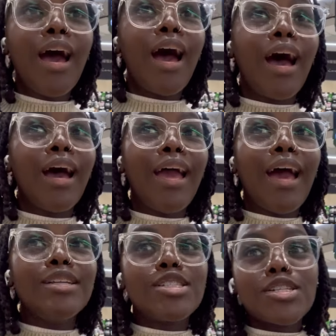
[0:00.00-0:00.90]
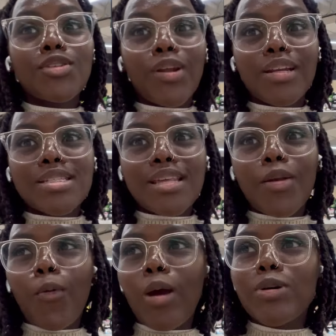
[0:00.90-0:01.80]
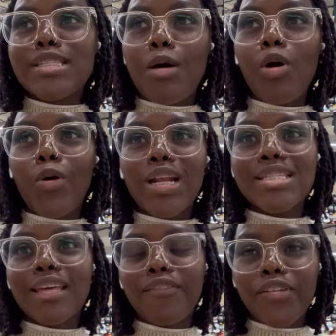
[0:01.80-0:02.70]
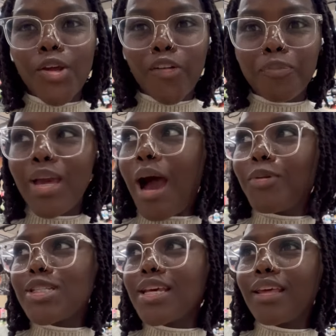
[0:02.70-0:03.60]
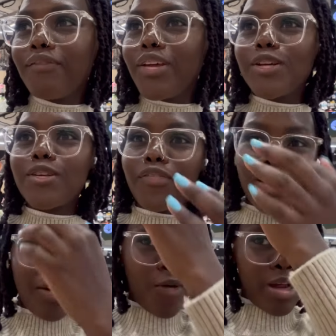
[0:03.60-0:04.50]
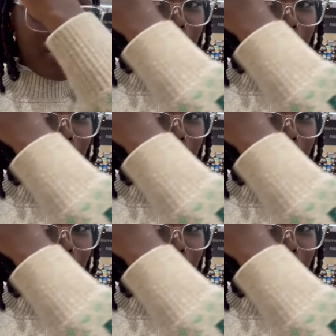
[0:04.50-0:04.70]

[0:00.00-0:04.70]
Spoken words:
I just don't understand, why would someone wanna take a video of me? I'm not taking videos of anyone.